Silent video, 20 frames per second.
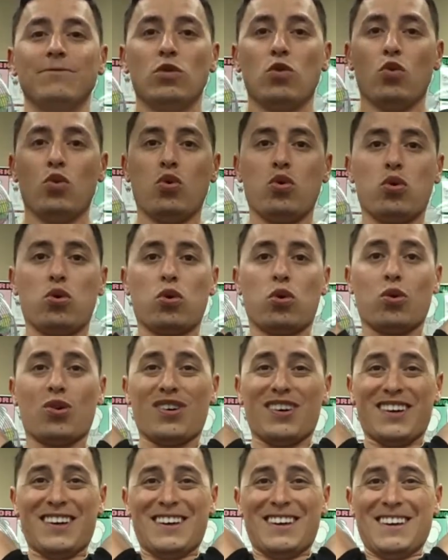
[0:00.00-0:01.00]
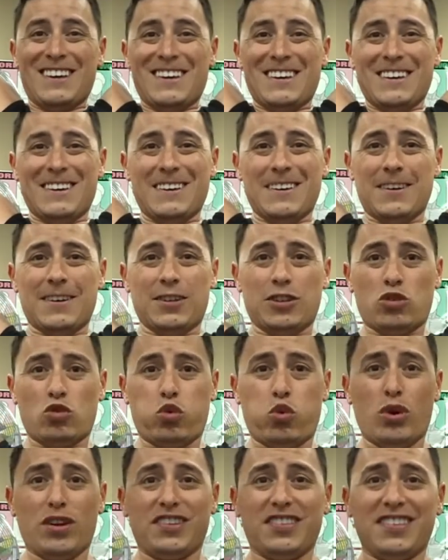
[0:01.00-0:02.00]
Ooh.
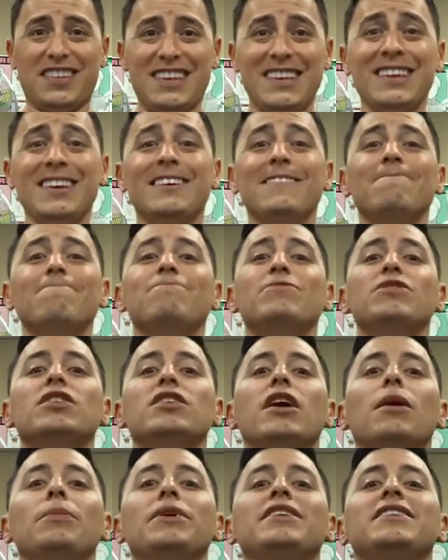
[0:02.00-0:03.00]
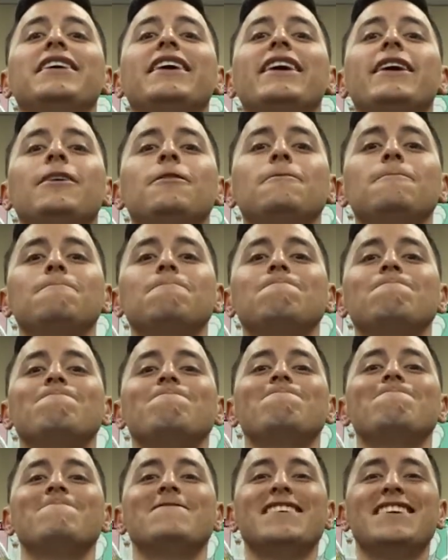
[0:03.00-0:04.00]
Twisting, coming down,
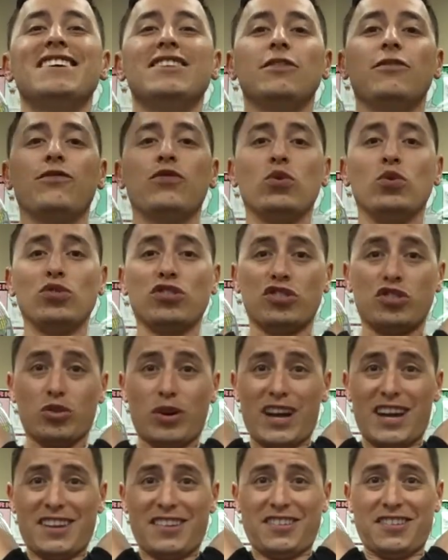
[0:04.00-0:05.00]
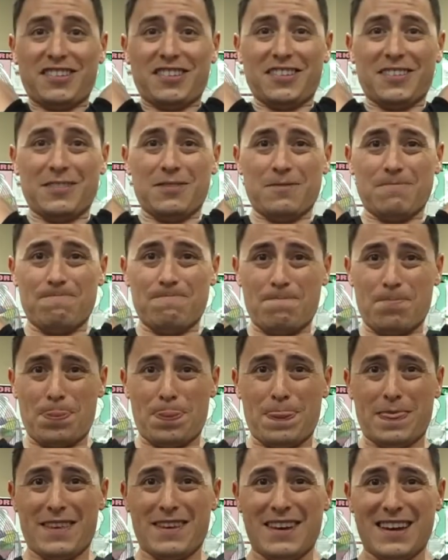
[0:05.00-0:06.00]
getting the full stretch,
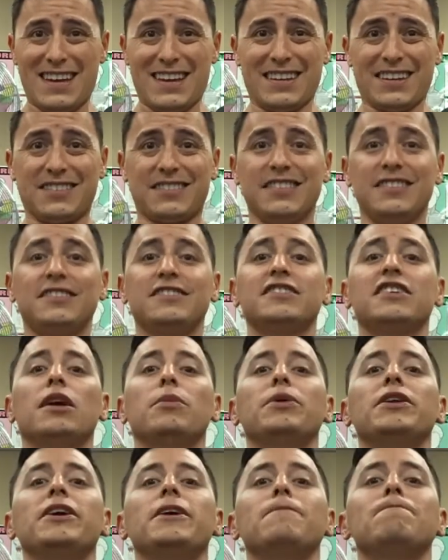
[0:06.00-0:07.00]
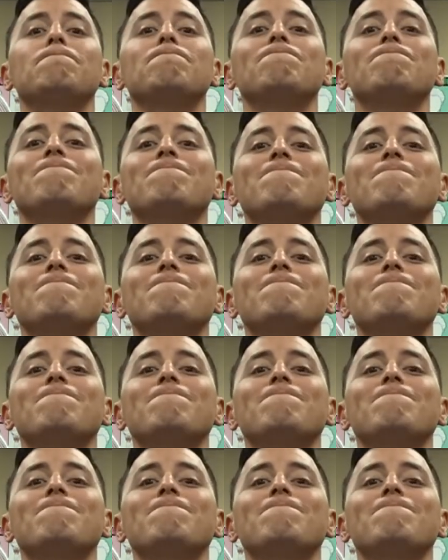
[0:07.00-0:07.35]
and extension coming up.